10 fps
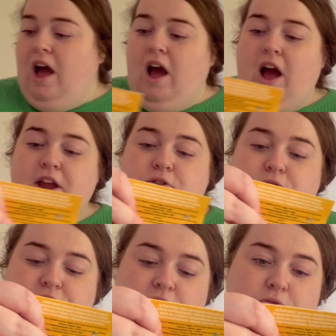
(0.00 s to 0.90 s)
I
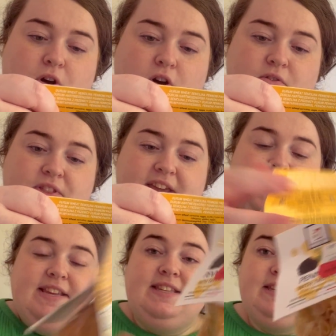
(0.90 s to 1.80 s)
also got
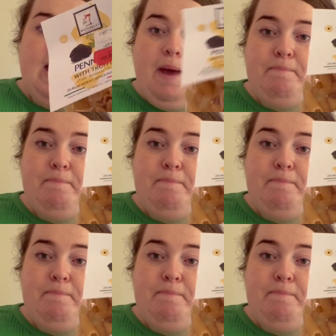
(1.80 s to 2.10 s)
this